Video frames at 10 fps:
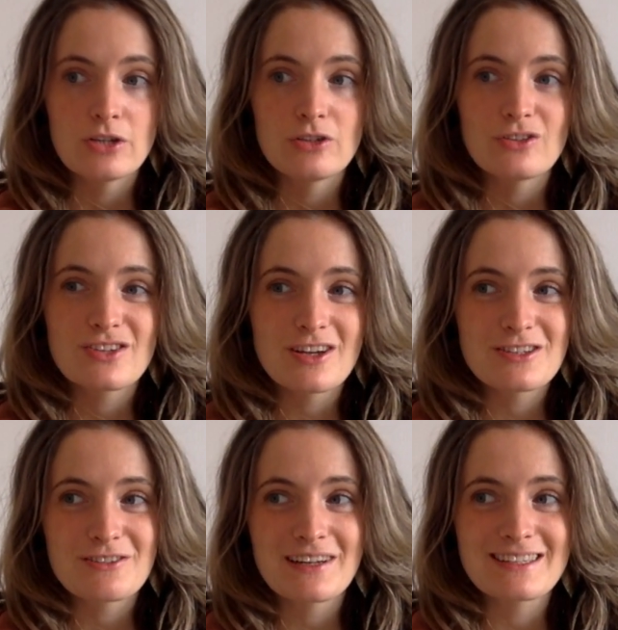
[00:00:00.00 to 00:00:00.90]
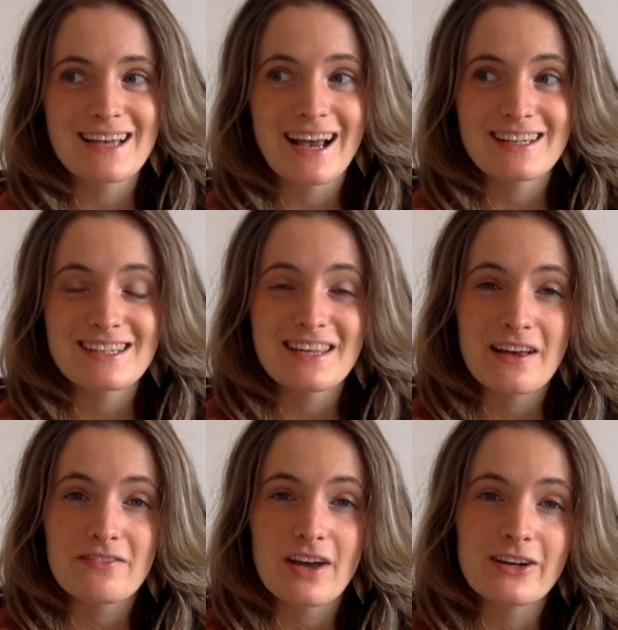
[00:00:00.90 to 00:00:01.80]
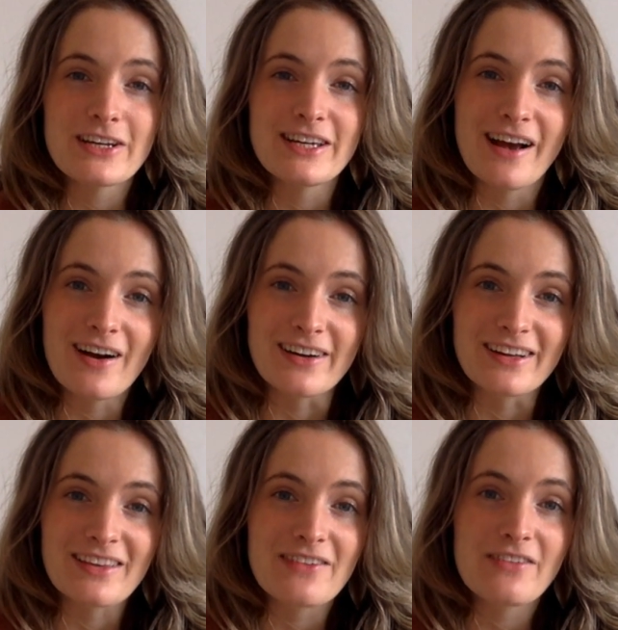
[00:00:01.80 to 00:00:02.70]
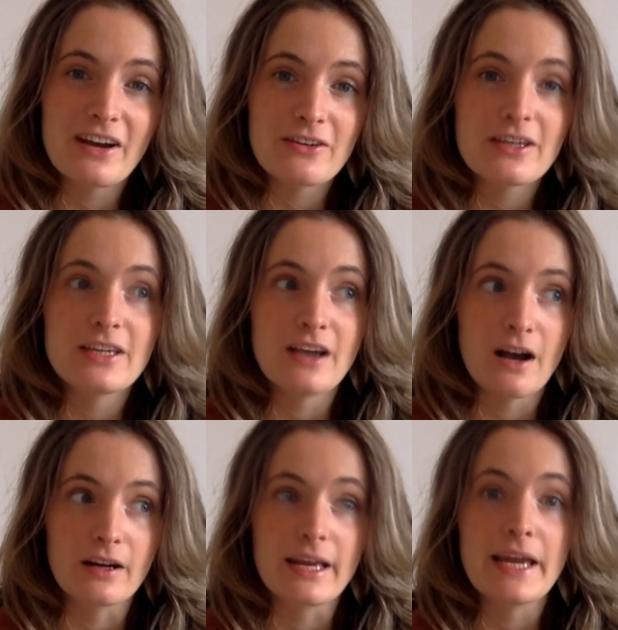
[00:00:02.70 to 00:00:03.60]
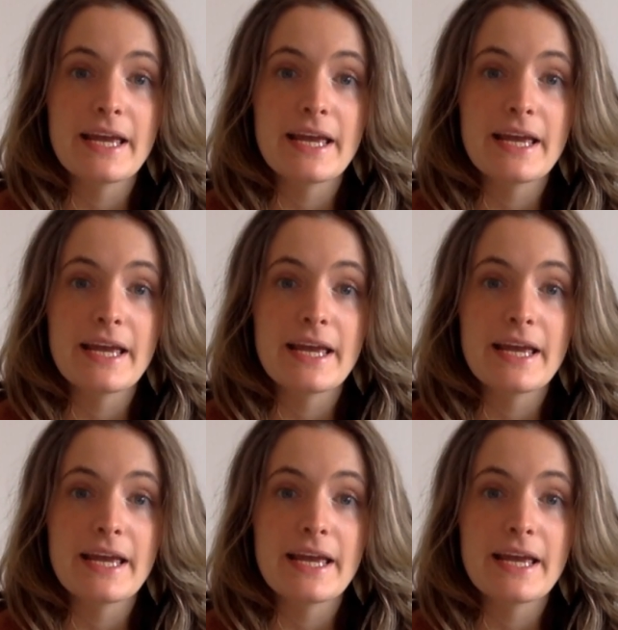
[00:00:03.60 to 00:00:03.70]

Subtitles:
you start to realize that actually they're very young,